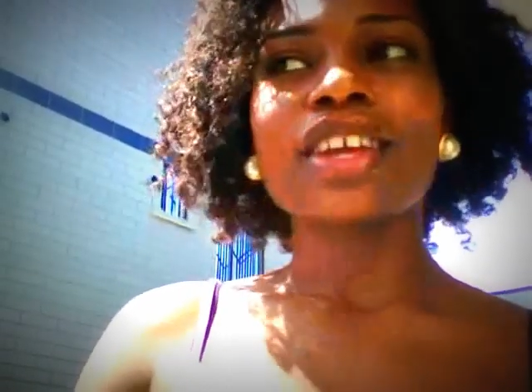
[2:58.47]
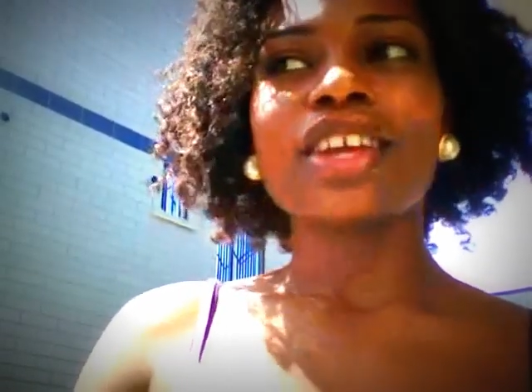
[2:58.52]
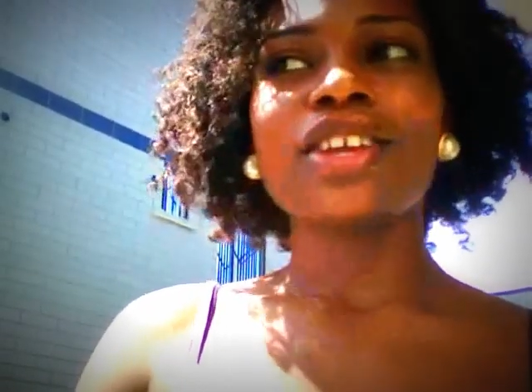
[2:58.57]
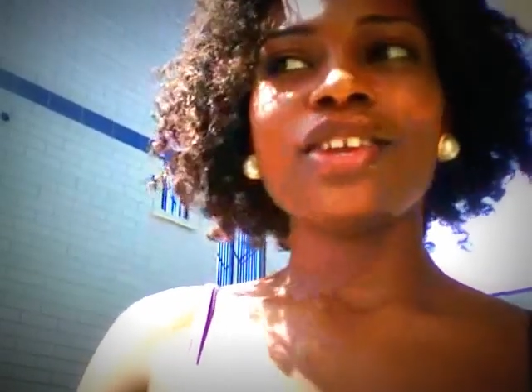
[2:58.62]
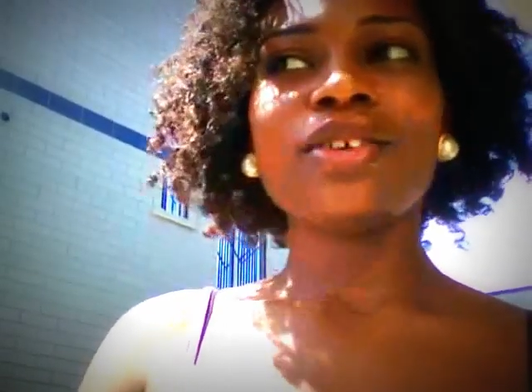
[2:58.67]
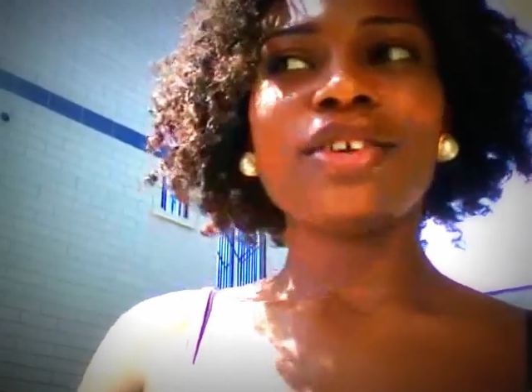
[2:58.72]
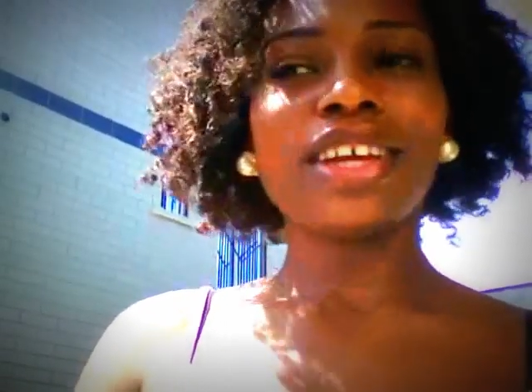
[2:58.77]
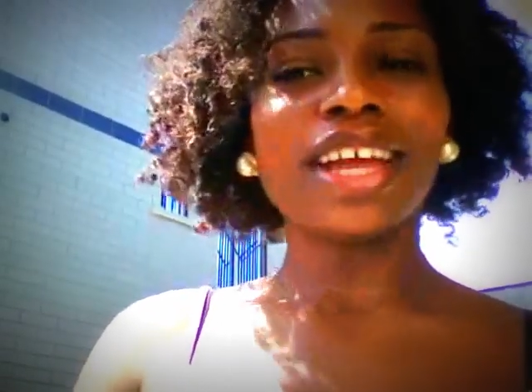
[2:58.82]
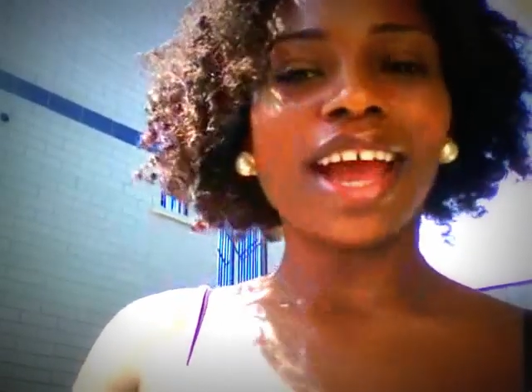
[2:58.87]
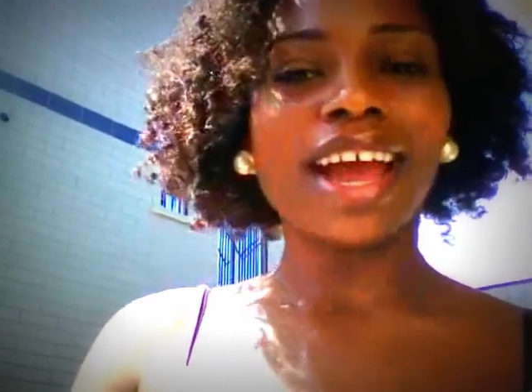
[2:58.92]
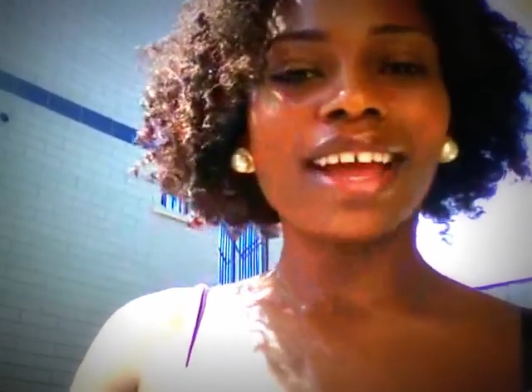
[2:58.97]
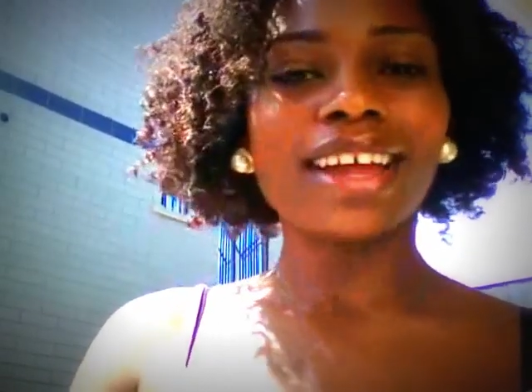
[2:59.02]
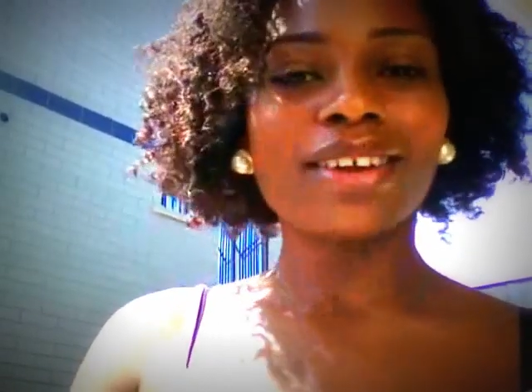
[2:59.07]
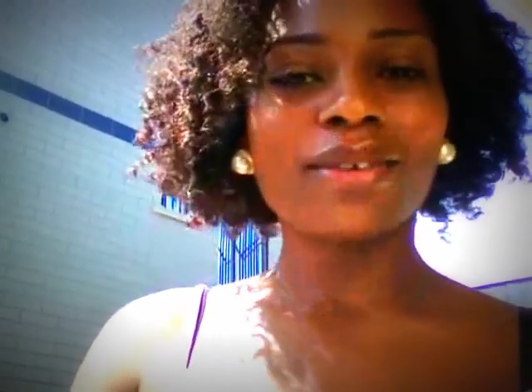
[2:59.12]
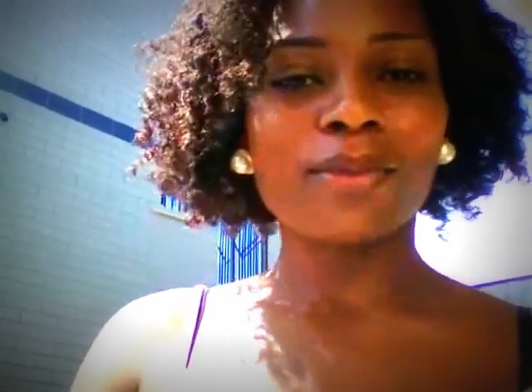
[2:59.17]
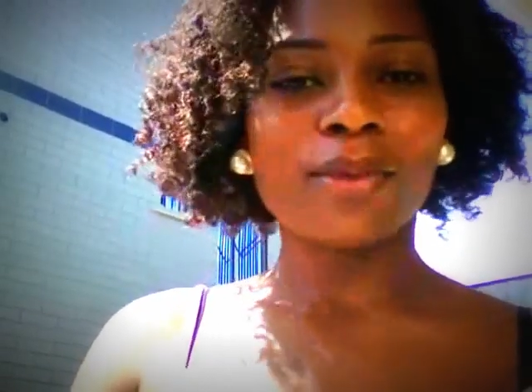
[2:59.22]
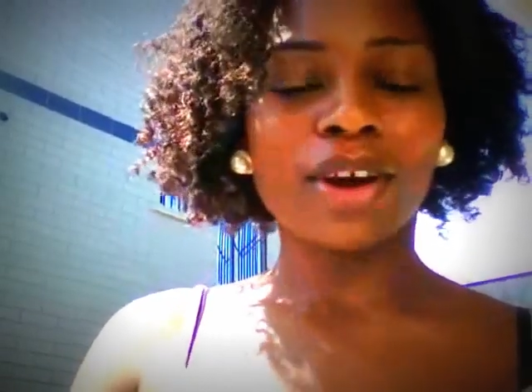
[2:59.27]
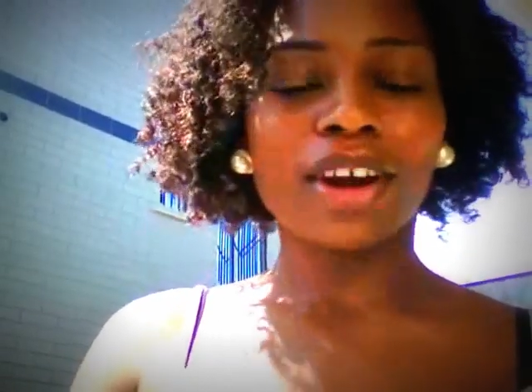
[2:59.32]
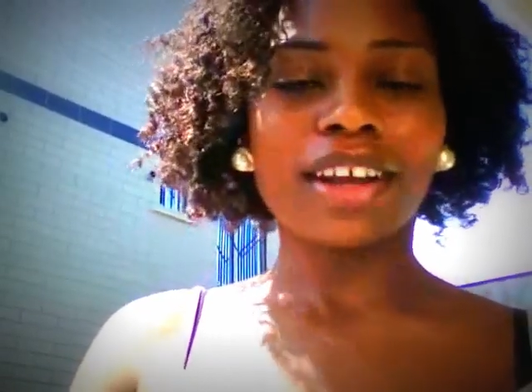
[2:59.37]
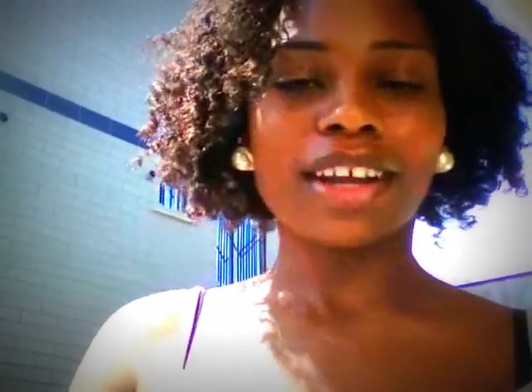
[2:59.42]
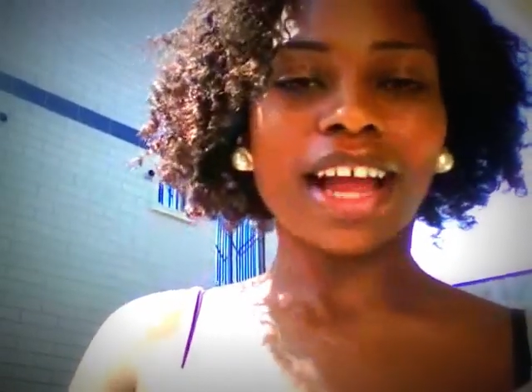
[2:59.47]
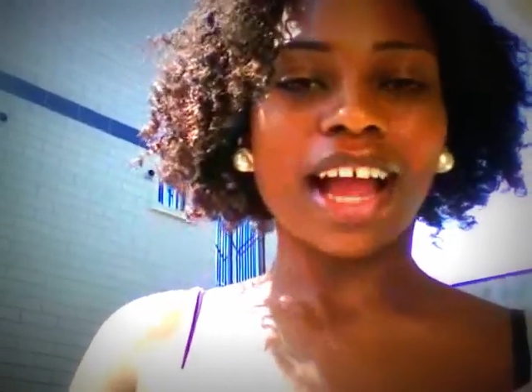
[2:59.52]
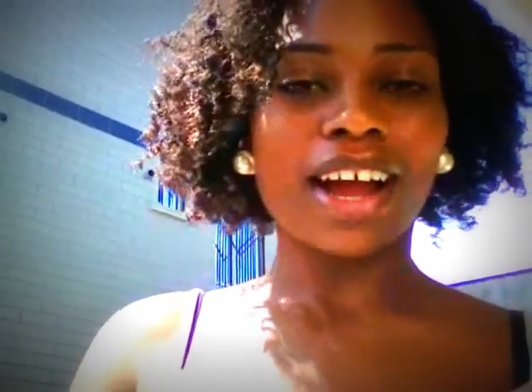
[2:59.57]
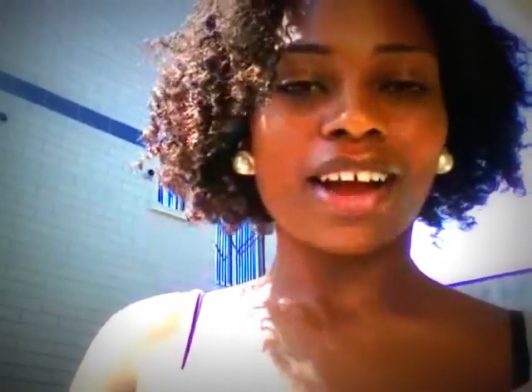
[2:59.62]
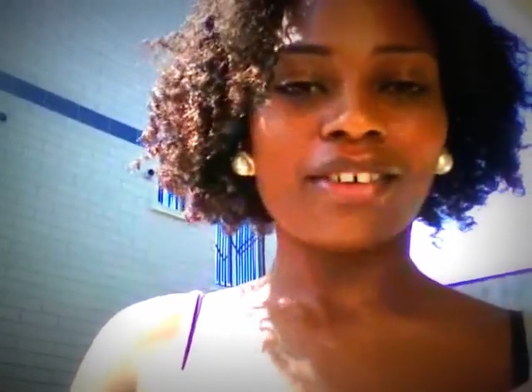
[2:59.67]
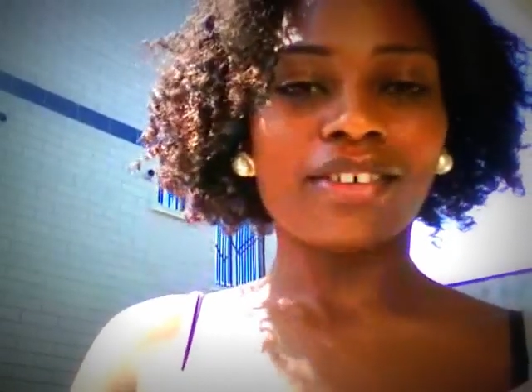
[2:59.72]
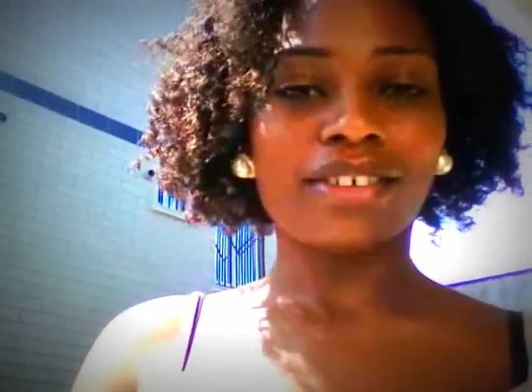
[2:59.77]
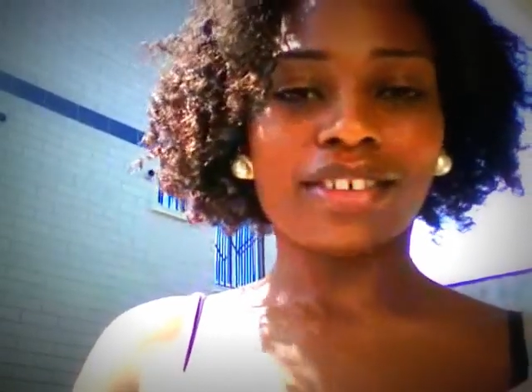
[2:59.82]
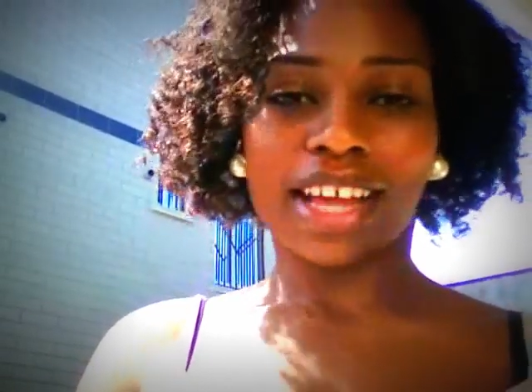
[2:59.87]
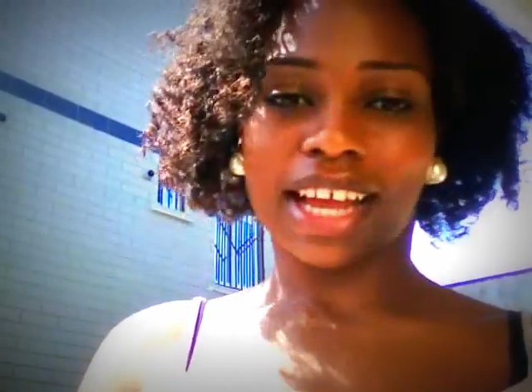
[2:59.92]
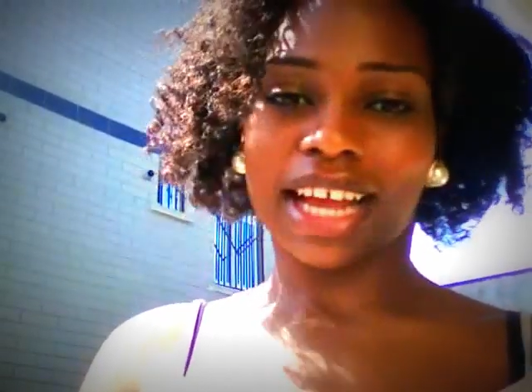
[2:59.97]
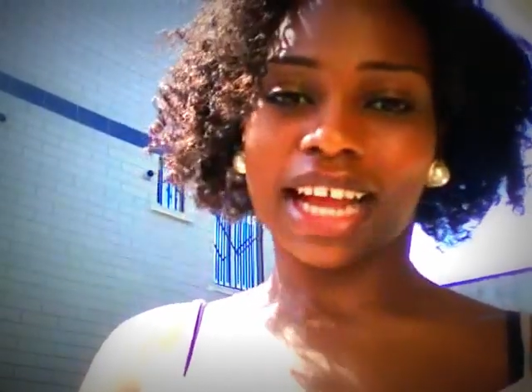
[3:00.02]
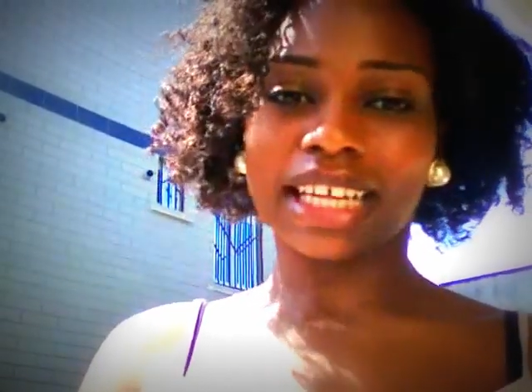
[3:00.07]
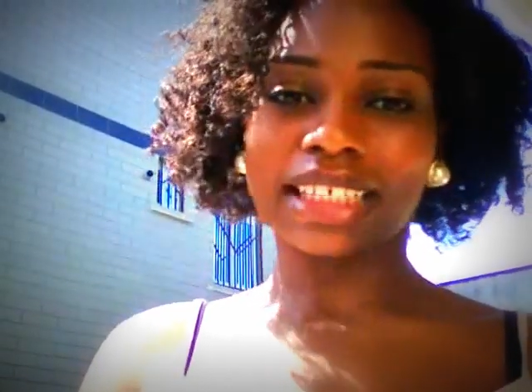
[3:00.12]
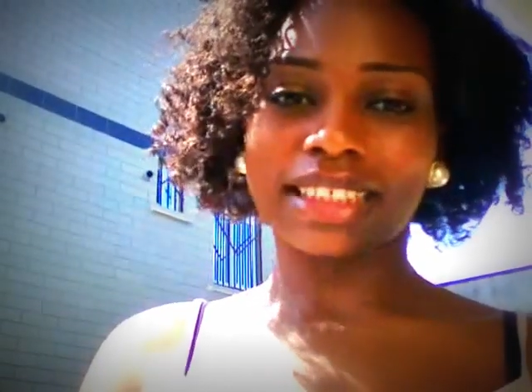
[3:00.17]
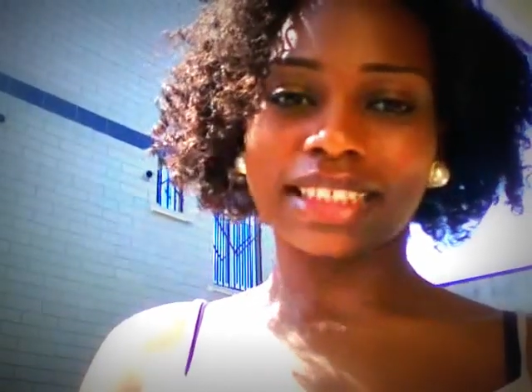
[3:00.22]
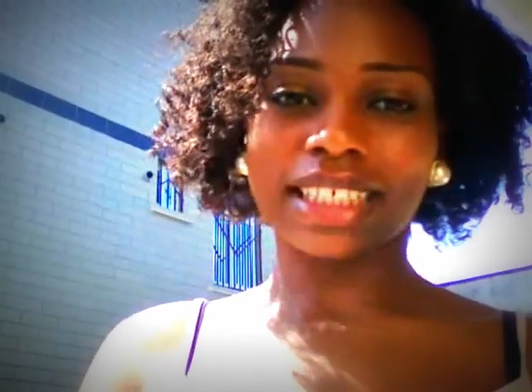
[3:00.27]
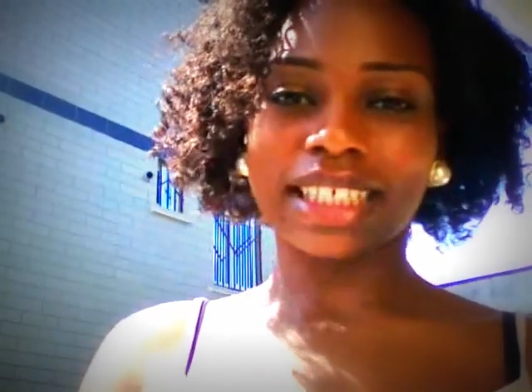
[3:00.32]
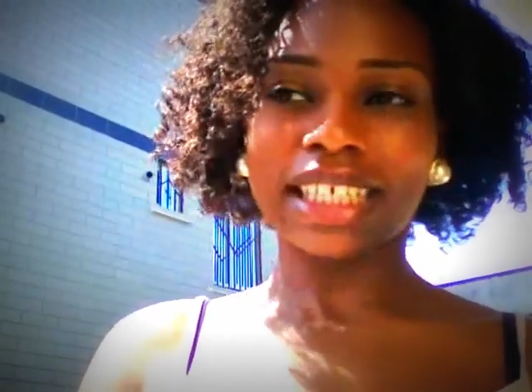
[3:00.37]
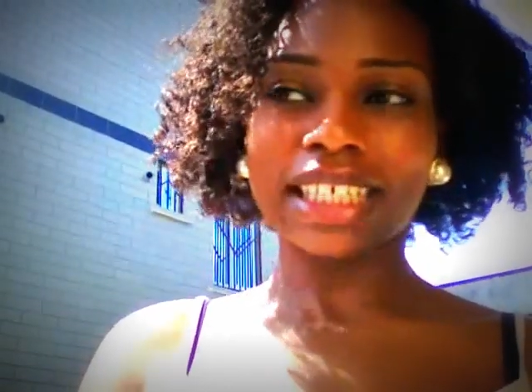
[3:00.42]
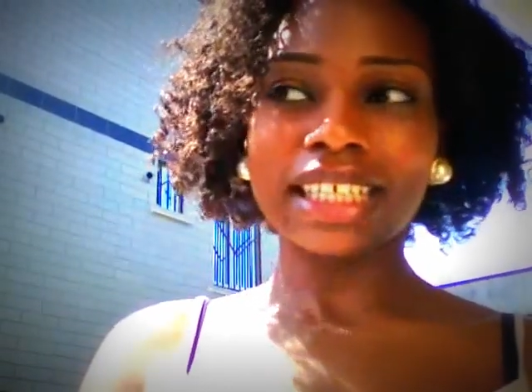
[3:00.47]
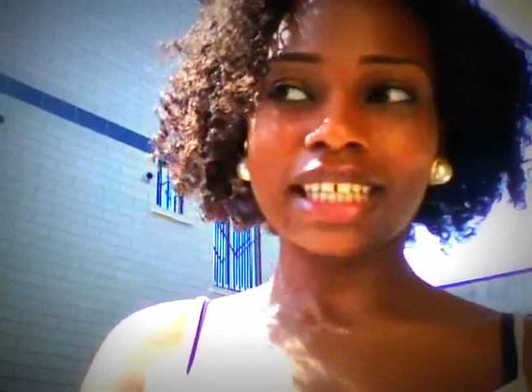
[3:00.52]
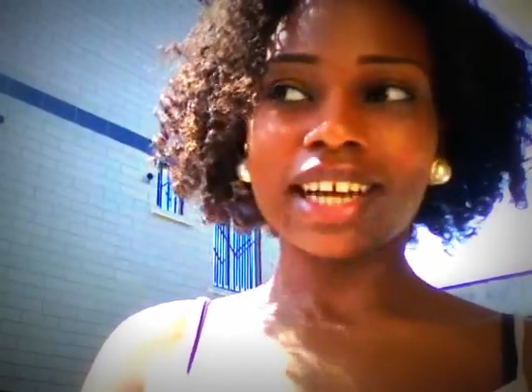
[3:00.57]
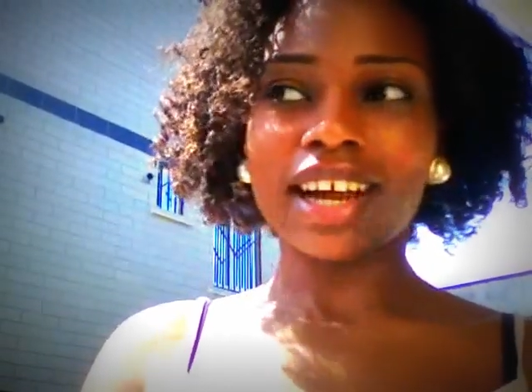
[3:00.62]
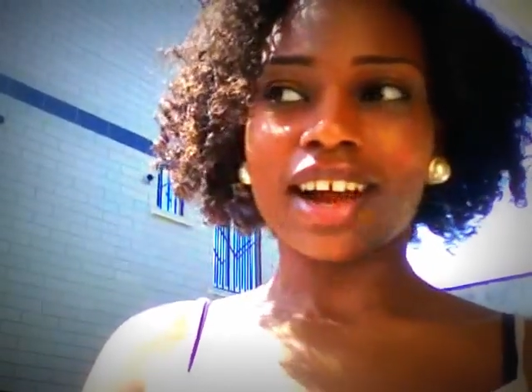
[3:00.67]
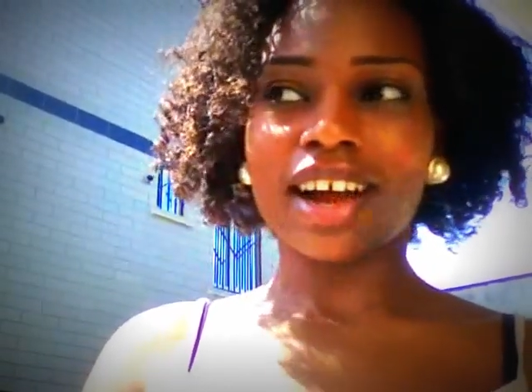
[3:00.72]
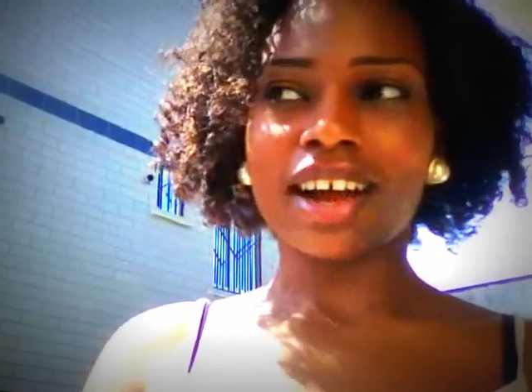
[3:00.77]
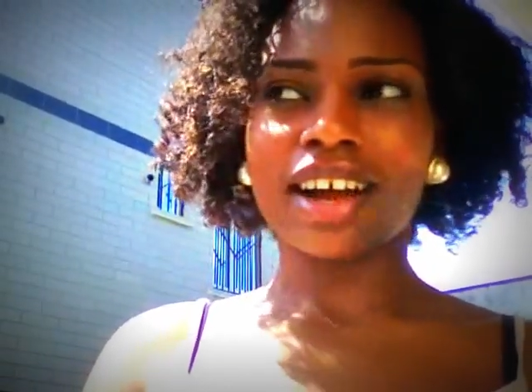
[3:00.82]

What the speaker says: you can work out like I did